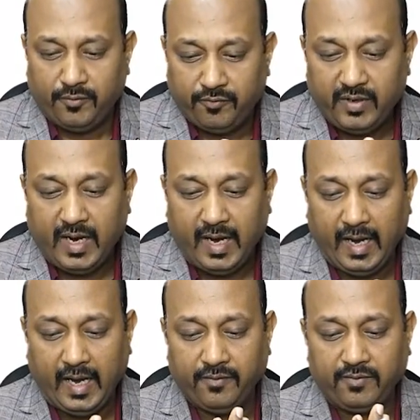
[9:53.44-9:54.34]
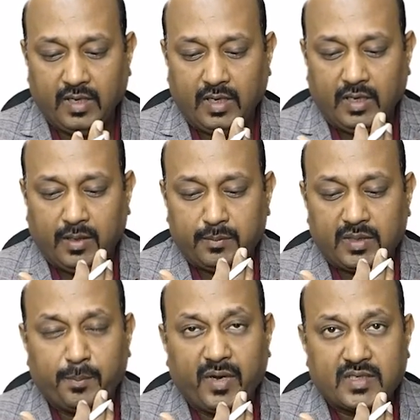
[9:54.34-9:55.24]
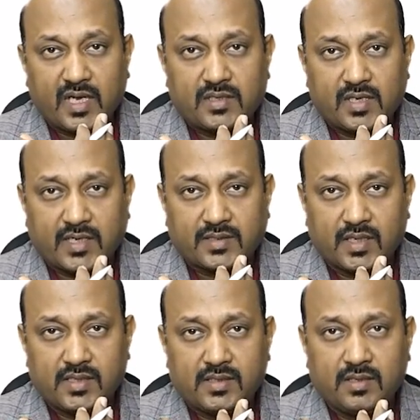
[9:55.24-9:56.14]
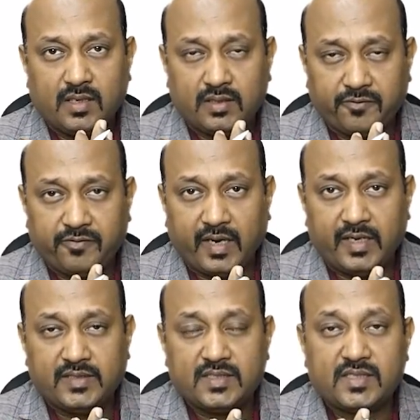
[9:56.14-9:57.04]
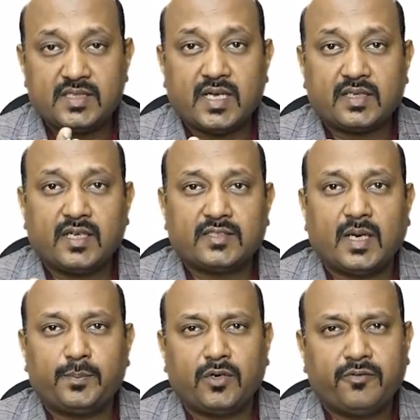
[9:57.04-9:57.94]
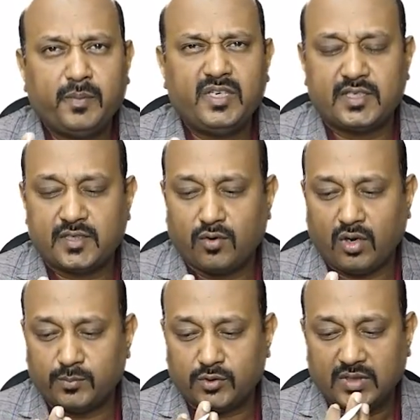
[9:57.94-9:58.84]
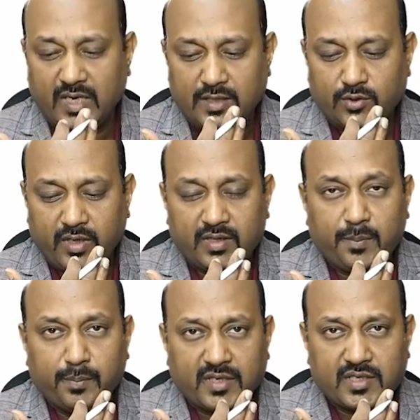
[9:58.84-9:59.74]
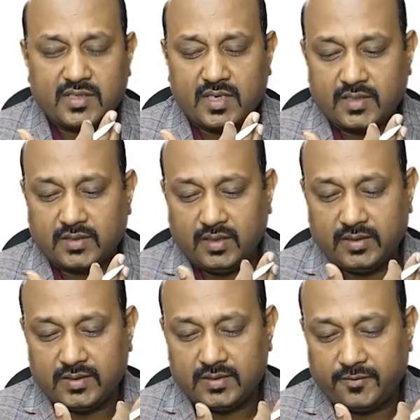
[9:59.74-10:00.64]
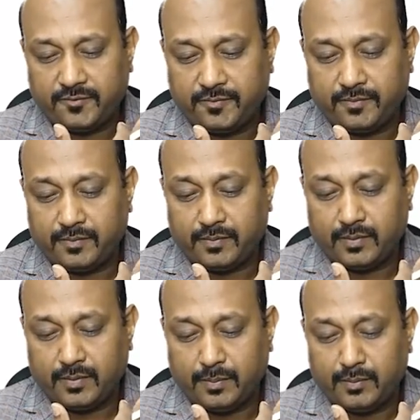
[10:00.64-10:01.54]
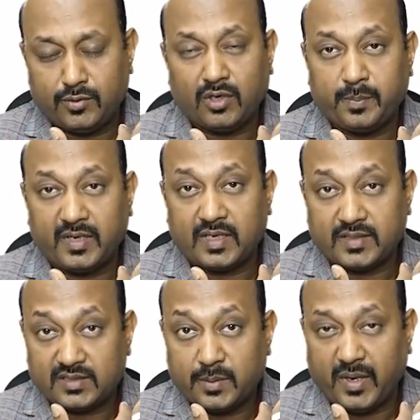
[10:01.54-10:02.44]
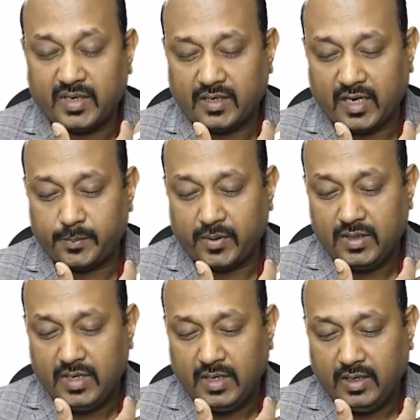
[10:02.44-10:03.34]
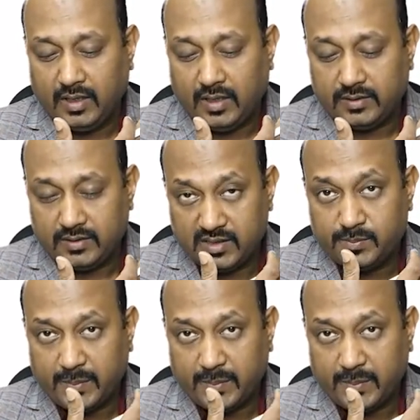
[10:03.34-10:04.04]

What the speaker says: we have the metatarsals, the phalanges, these are the example of miniature long bone. So in the metatarsal, this is a not metatarsal, metacarpal. This is my